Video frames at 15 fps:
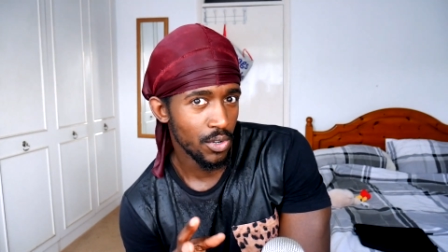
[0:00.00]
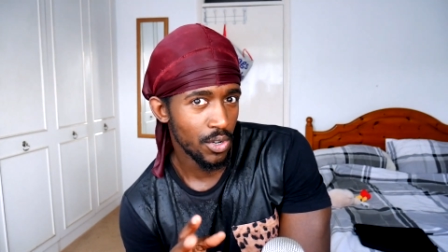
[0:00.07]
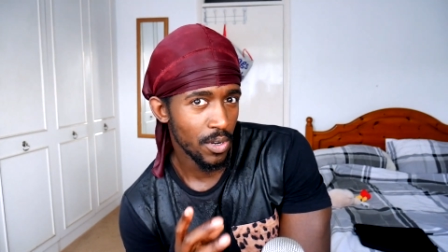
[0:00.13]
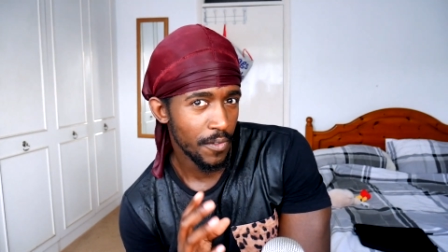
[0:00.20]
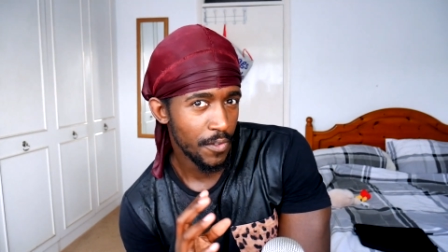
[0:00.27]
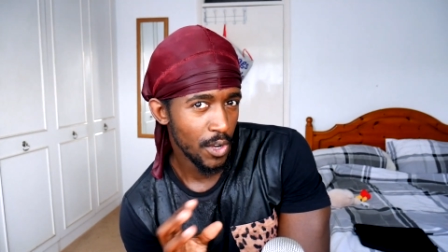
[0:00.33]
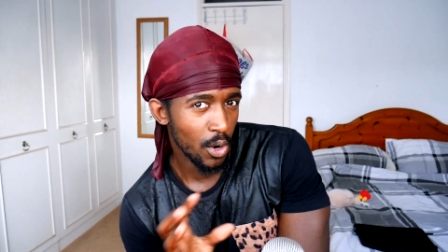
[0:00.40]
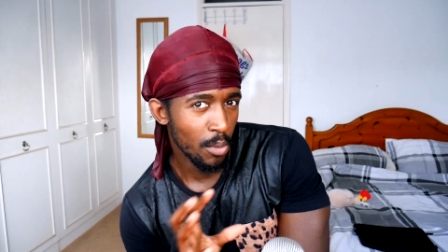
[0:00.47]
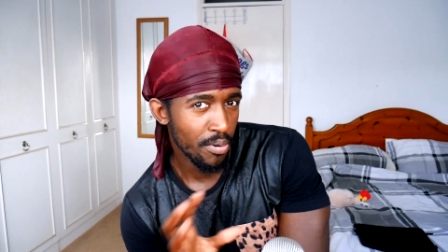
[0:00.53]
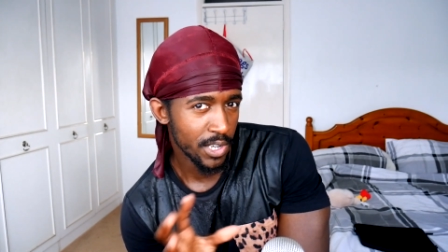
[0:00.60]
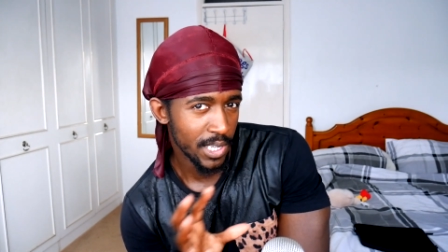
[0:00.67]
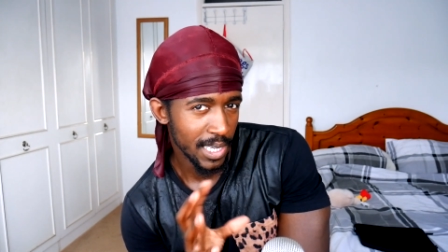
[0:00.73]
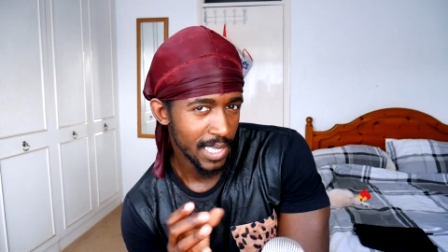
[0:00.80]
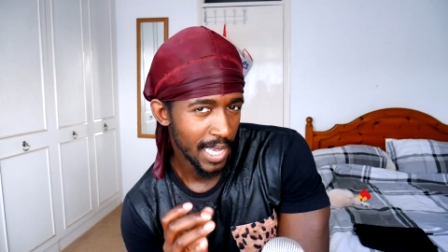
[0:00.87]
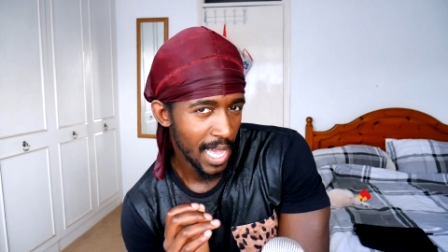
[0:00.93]
doing a few little
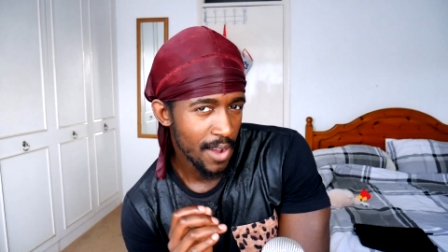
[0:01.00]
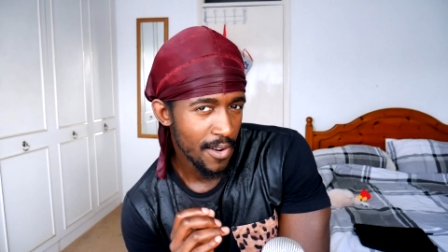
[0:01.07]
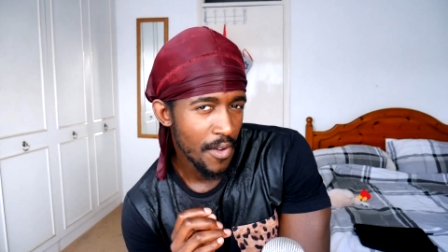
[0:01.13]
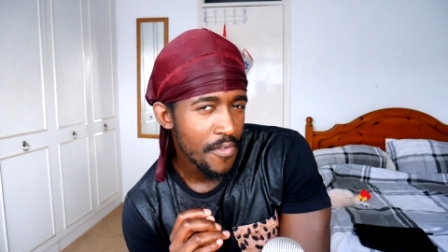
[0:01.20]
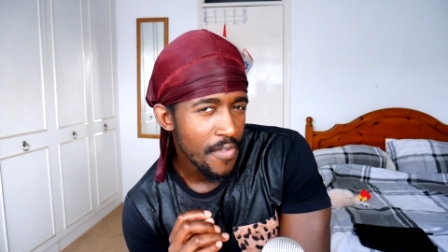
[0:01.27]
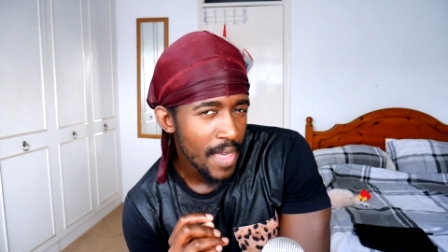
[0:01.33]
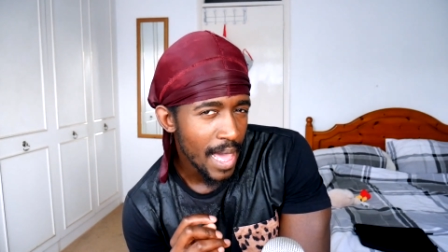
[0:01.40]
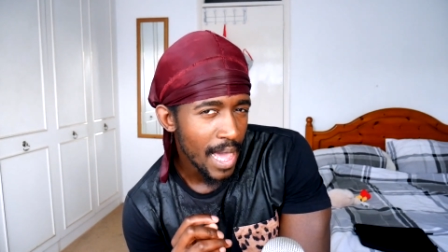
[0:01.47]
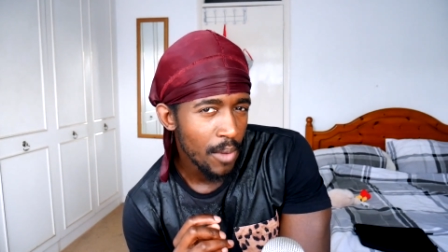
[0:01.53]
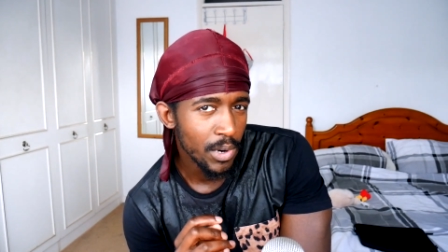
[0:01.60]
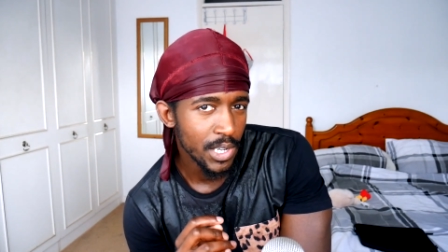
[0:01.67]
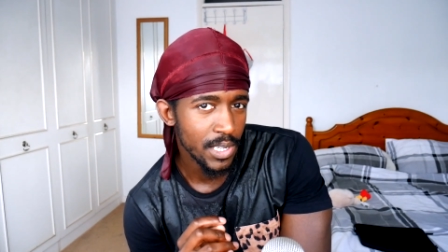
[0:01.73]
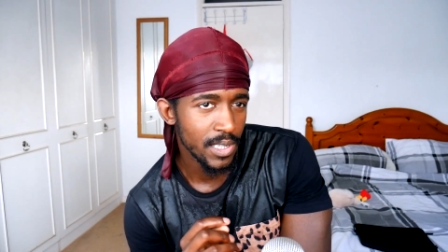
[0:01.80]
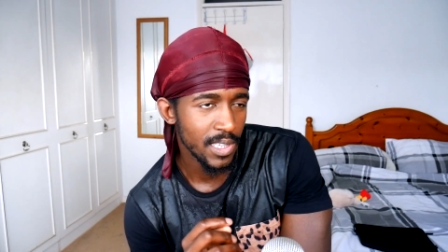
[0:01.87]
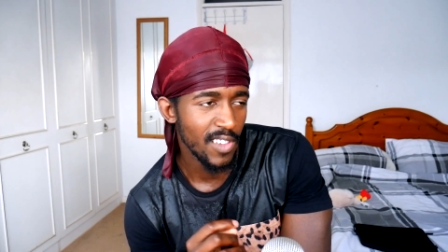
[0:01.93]
projects here and there,
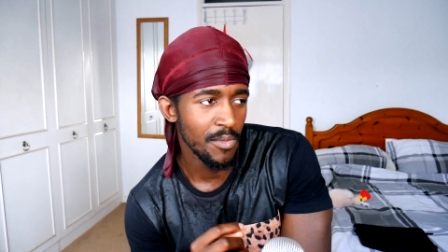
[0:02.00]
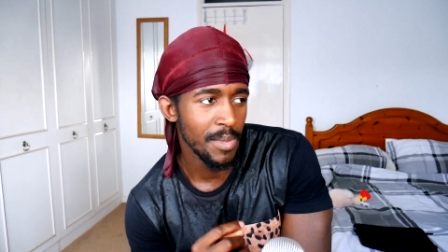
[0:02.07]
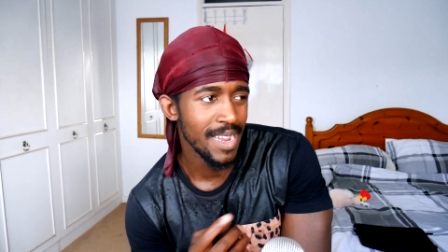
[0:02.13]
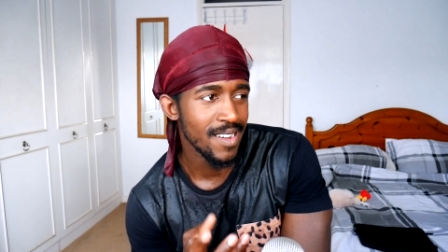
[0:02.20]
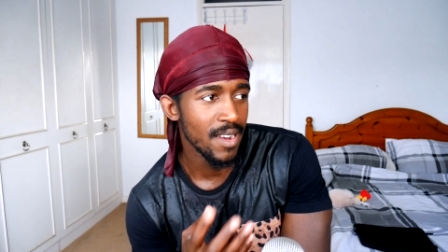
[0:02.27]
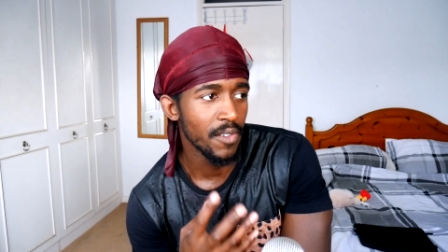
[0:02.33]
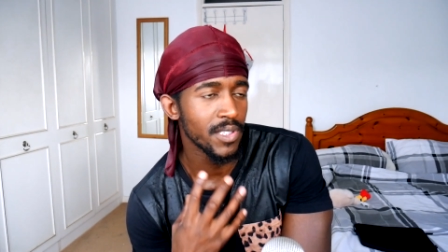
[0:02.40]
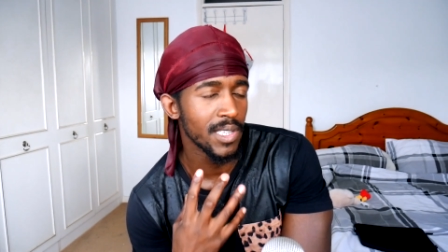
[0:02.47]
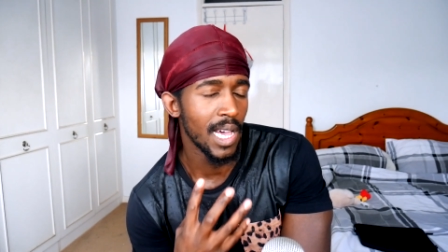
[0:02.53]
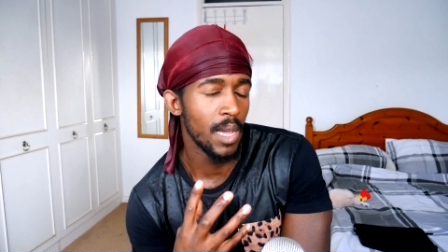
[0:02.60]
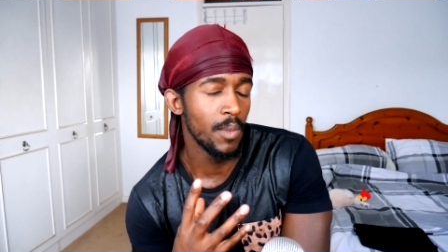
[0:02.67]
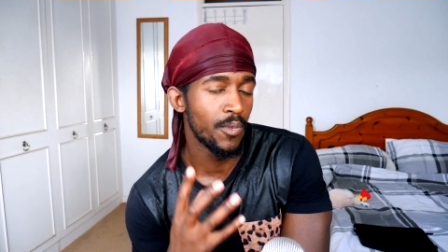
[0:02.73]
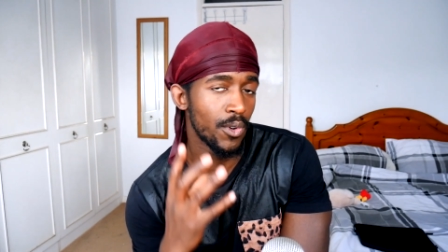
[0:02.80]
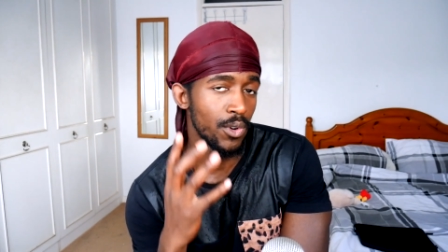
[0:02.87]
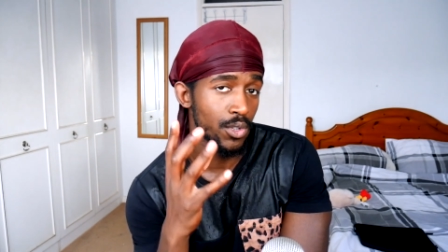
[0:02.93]
which has given me enough
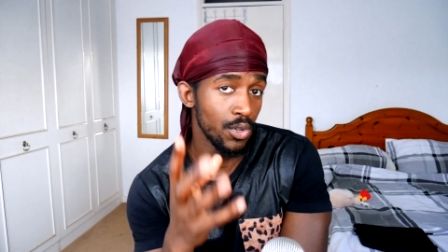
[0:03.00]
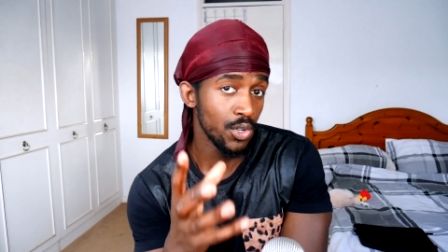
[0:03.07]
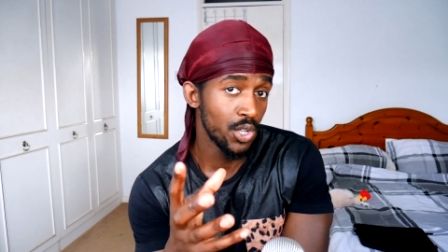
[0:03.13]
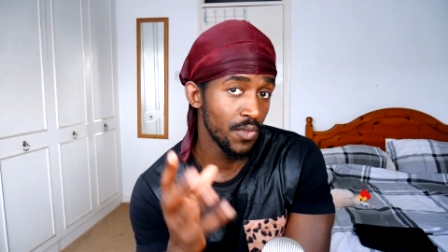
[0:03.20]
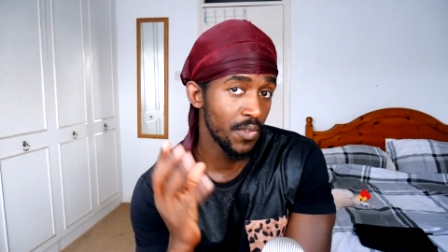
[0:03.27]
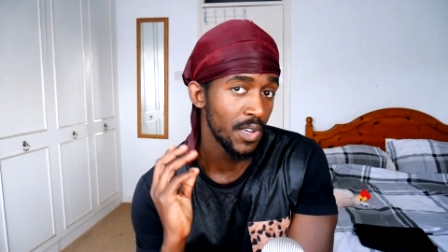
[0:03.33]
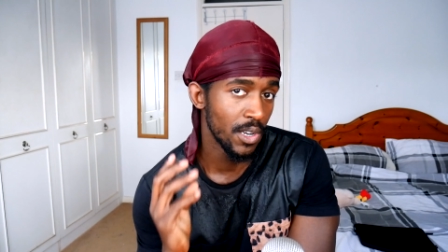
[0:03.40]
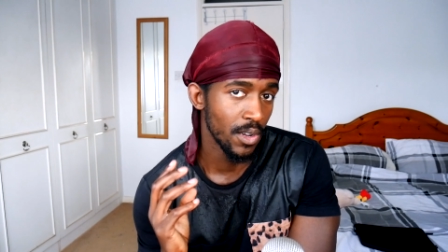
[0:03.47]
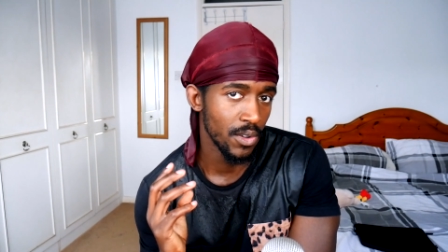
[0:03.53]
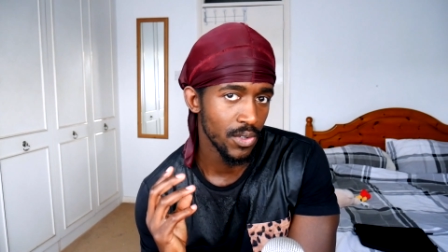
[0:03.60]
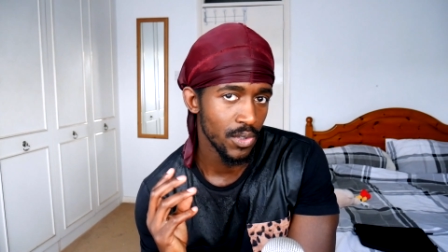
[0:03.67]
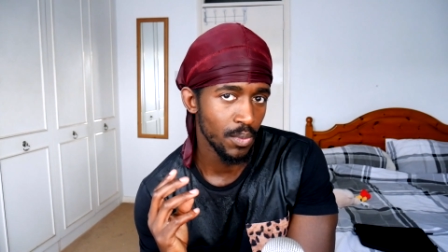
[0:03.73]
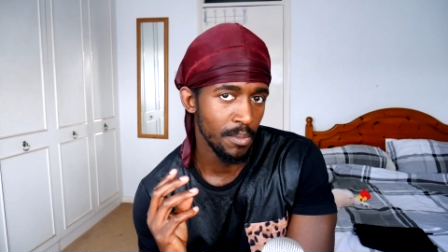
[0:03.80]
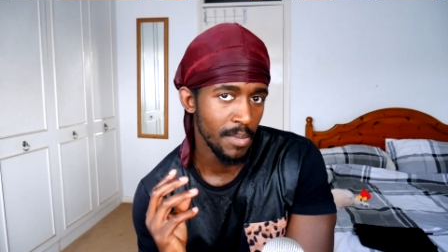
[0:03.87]
time for YouTube videos,